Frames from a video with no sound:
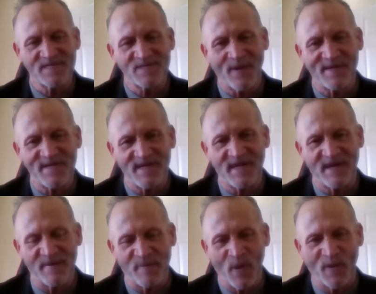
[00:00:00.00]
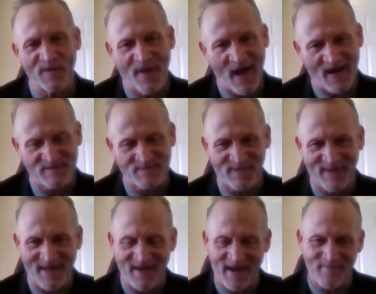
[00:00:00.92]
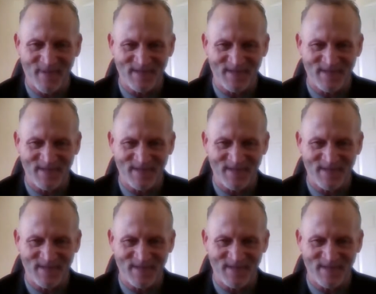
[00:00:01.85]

And so I didn't end up going to the hospital that night.